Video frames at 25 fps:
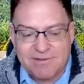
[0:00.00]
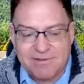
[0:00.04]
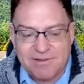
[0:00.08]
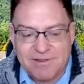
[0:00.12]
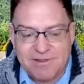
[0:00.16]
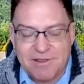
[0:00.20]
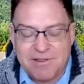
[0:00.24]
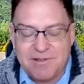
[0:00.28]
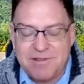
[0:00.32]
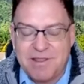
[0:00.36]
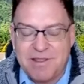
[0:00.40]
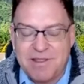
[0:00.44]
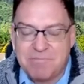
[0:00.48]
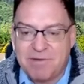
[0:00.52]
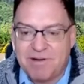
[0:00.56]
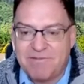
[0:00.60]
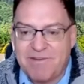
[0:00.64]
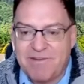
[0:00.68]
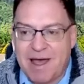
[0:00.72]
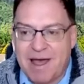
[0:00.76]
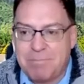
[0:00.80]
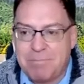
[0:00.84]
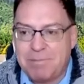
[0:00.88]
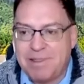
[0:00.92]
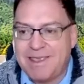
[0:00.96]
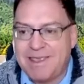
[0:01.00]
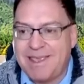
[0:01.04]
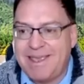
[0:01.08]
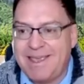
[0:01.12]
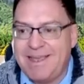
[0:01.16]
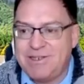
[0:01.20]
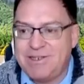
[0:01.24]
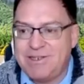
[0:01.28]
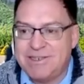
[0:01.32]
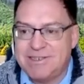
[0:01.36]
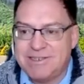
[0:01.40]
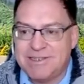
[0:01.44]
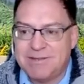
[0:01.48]
the number of
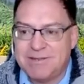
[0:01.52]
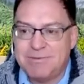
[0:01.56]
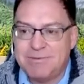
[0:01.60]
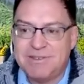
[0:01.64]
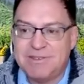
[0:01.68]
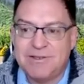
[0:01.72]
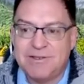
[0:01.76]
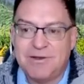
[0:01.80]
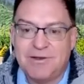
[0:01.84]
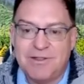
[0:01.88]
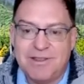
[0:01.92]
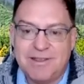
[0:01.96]
applications that we saw